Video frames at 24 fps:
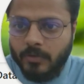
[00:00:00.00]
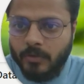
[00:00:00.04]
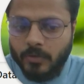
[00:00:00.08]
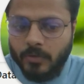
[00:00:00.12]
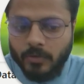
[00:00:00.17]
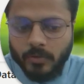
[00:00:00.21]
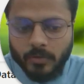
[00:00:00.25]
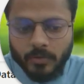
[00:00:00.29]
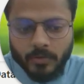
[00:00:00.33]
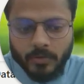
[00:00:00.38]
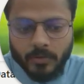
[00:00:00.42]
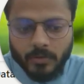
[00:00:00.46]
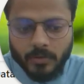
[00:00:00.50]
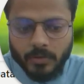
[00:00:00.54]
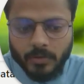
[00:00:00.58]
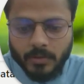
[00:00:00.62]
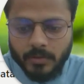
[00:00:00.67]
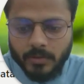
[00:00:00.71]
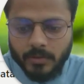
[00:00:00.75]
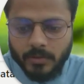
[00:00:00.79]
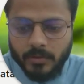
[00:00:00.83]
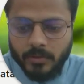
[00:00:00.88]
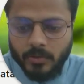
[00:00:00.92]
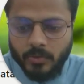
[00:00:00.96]
for
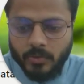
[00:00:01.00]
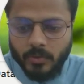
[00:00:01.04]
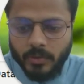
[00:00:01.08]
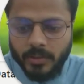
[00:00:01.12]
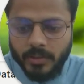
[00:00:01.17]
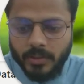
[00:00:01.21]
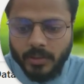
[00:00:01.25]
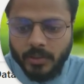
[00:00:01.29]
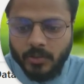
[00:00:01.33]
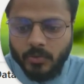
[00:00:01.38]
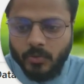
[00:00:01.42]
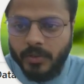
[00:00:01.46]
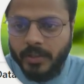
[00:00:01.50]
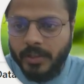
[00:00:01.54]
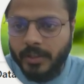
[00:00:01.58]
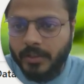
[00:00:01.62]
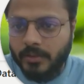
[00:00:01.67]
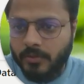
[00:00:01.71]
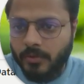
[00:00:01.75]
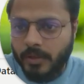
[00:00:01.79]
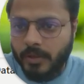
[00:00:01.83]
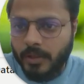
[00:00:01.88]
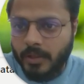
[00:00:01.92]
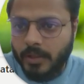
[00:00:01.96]

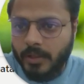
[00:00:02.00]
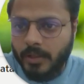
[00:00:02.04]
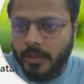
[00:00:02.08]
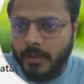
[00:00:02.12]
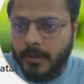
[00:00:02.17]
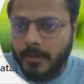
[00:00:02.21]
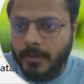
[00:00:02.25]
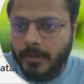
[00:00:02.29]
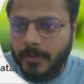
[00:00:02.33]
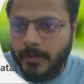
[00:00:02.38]
3,